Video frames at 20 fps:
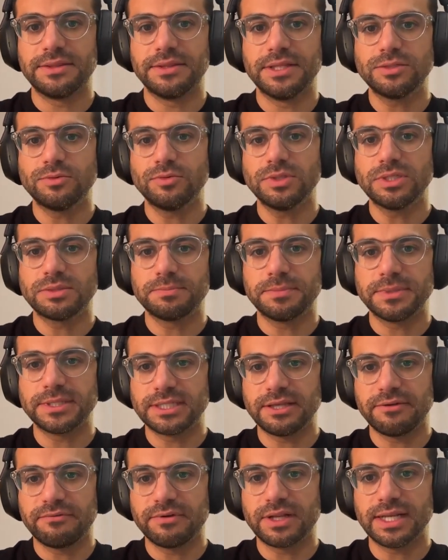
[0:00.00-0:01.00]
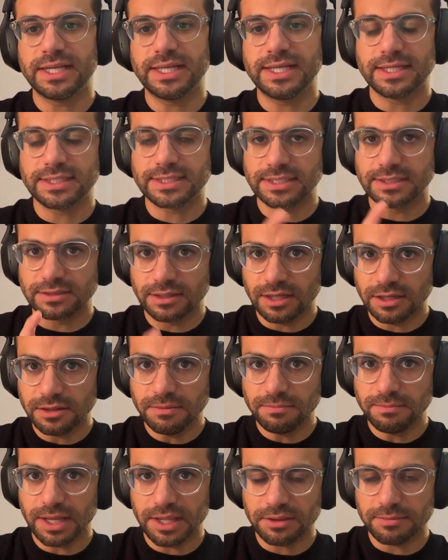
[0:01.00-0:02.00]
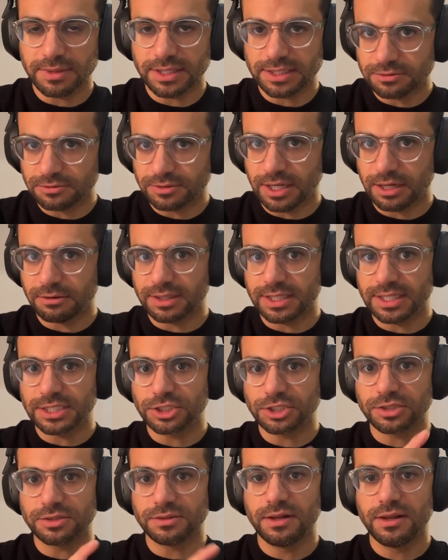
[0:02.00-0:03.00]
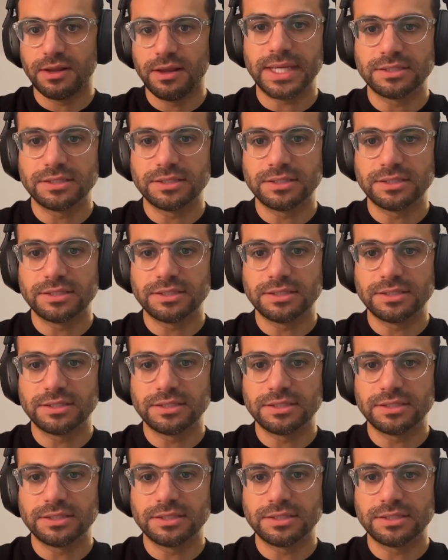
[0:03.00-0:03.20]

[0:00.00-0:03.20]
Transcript: And this one specifically is another mathematical calculation